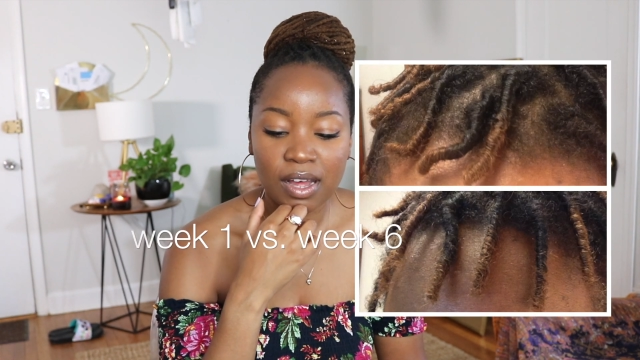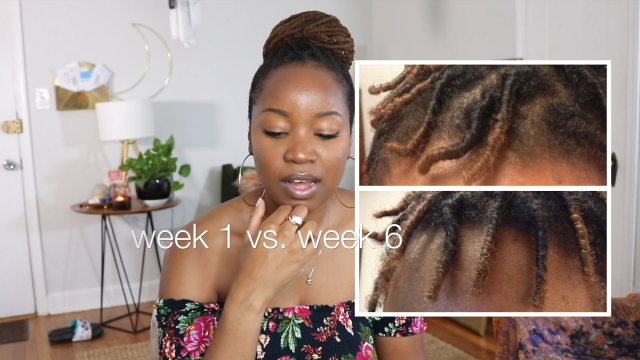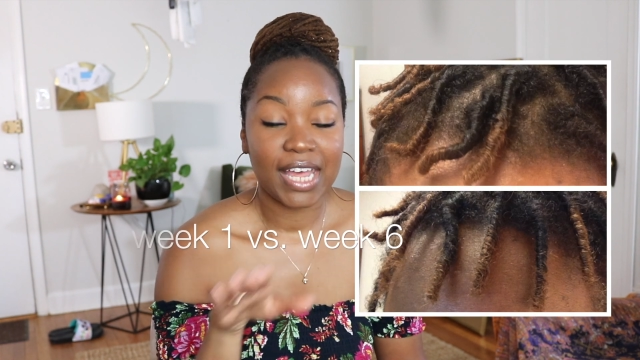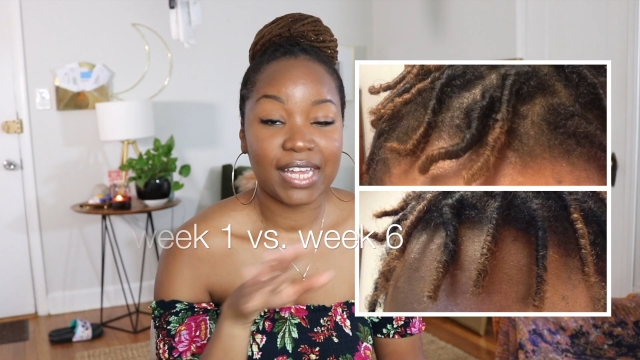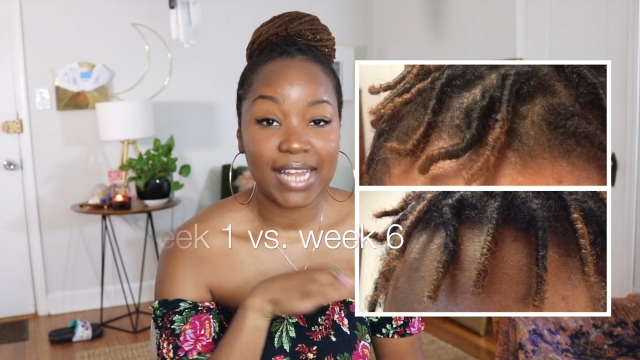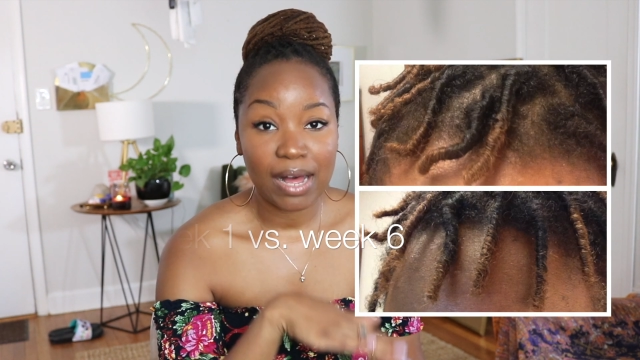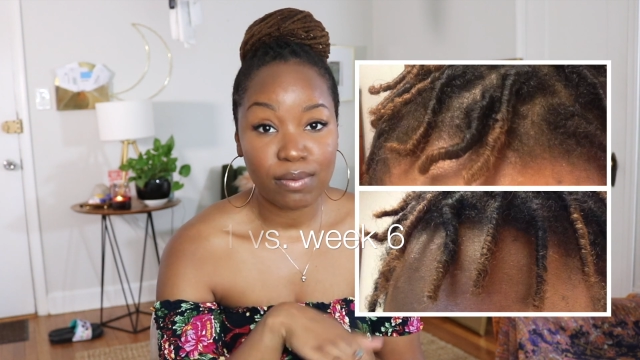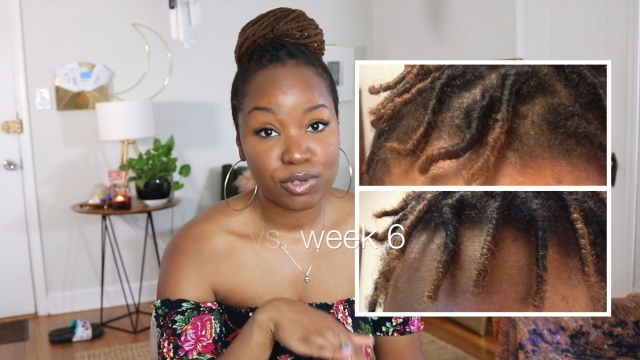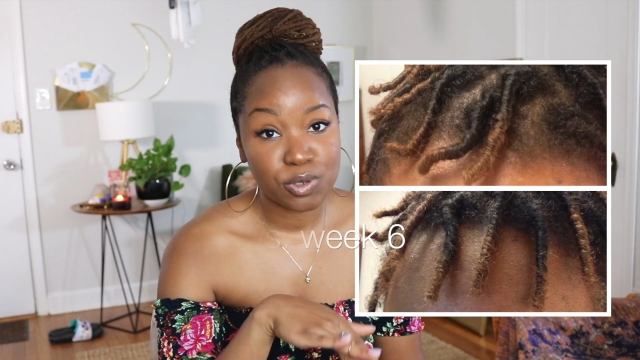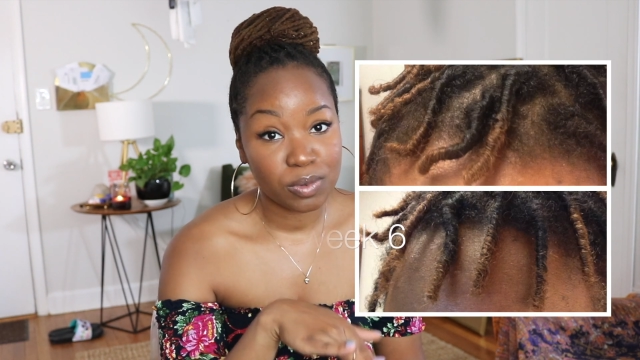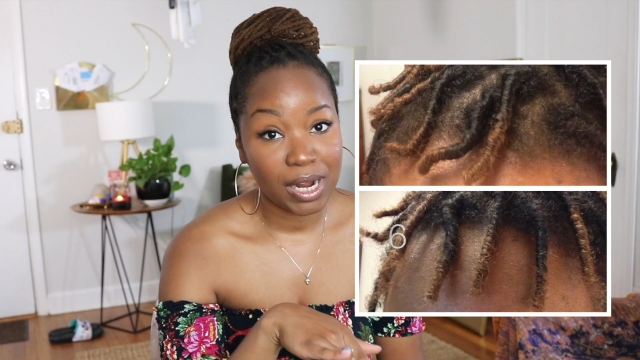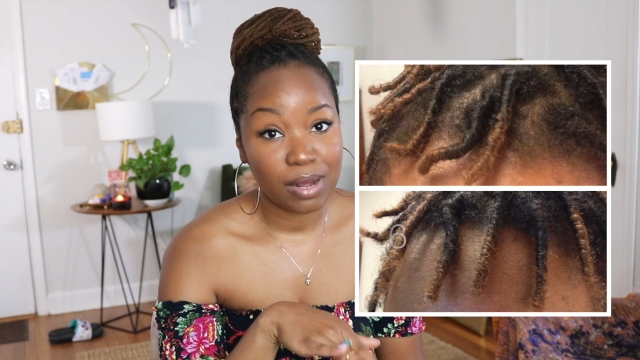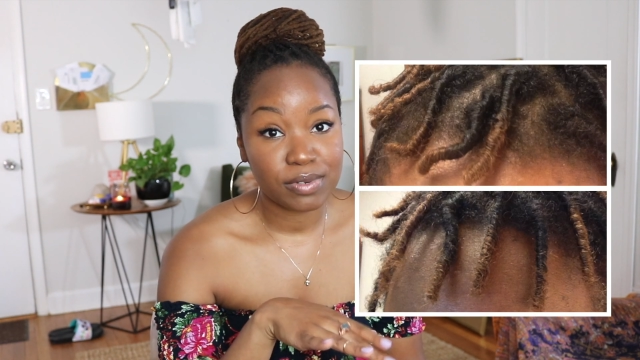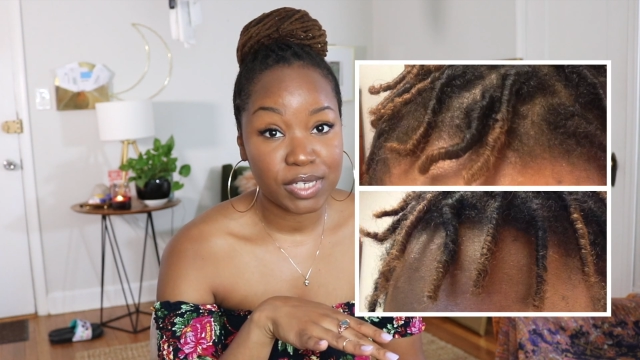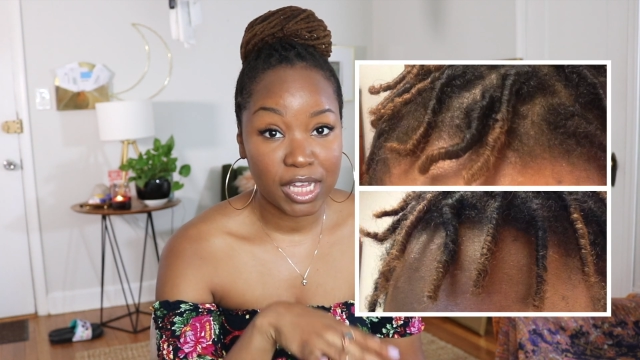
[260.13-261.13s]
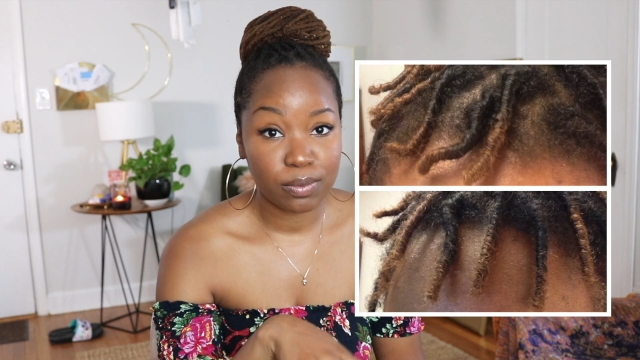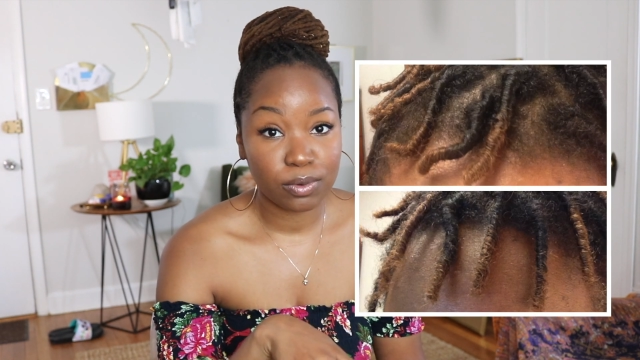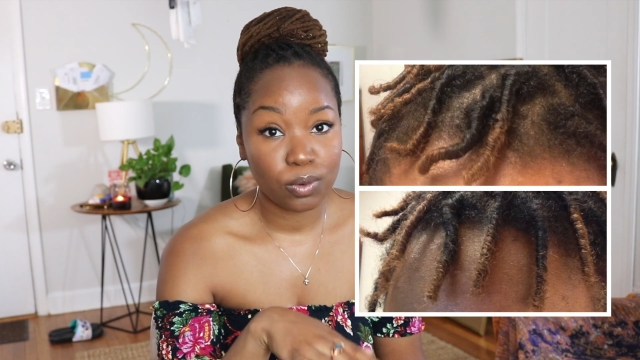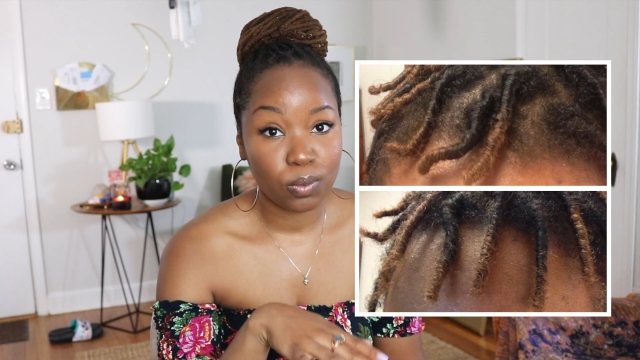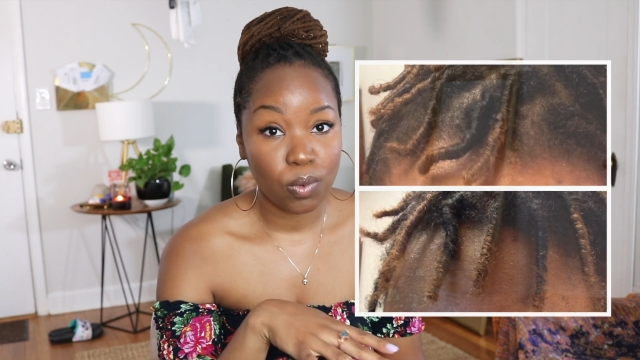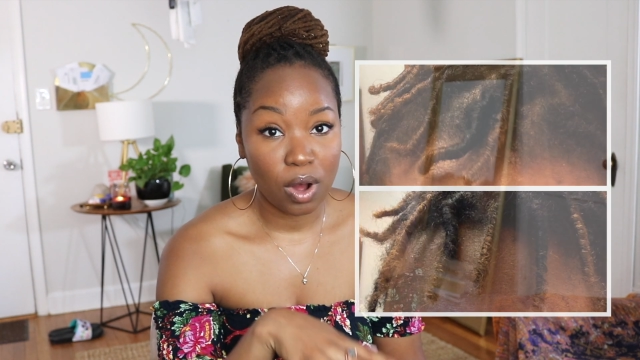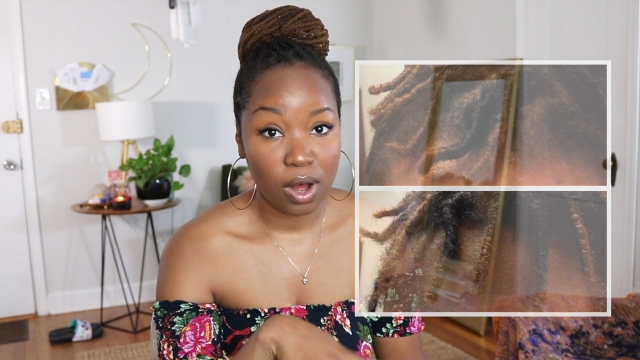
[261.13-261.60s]
And that was when I was able
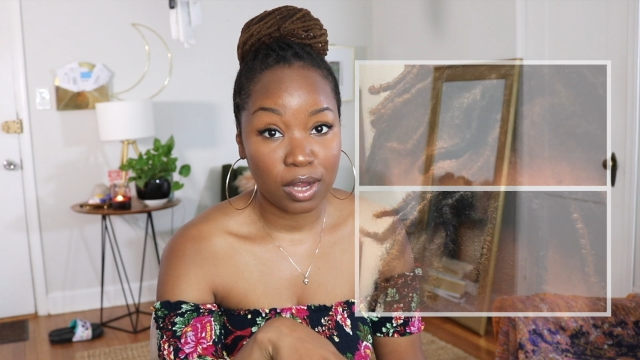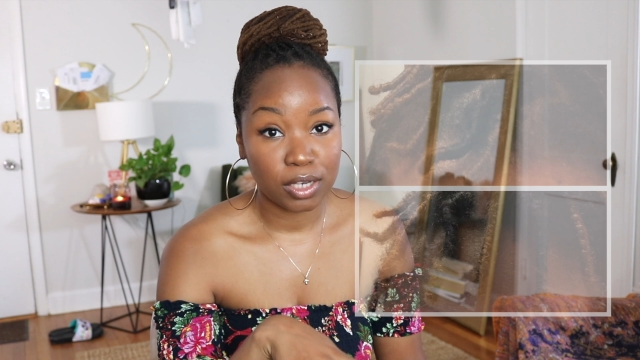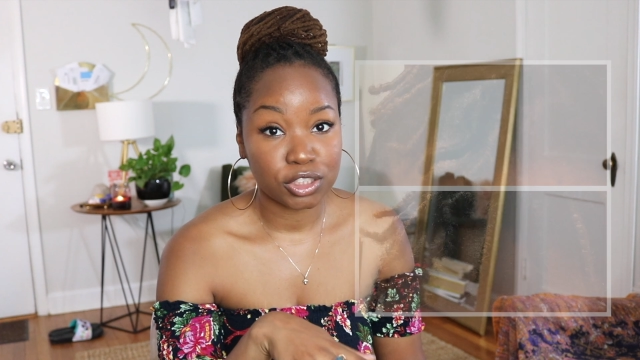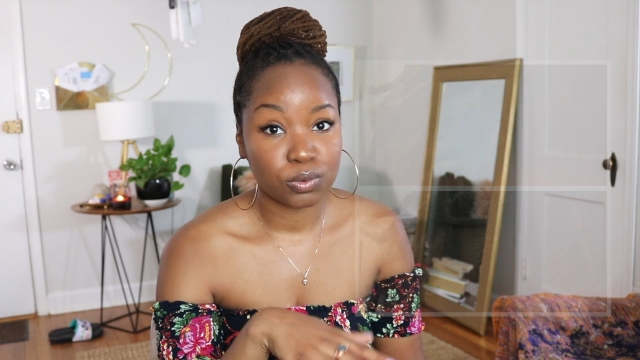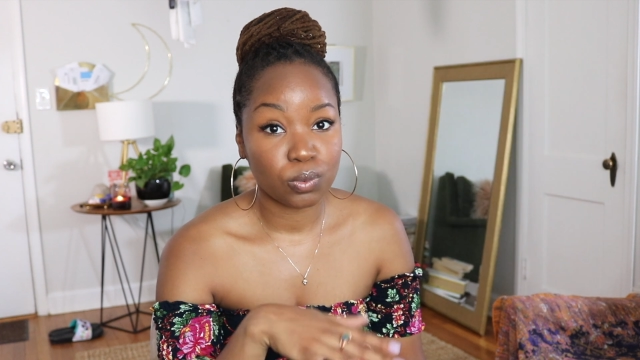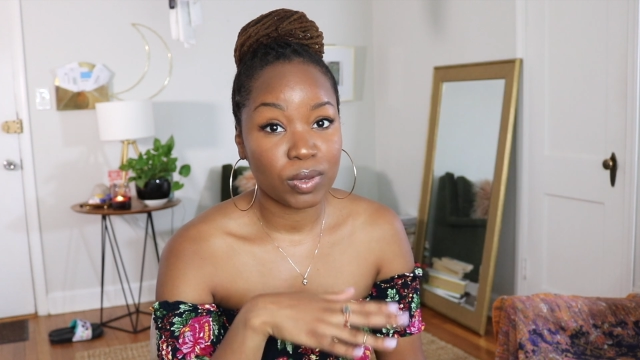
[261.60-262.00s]
to wash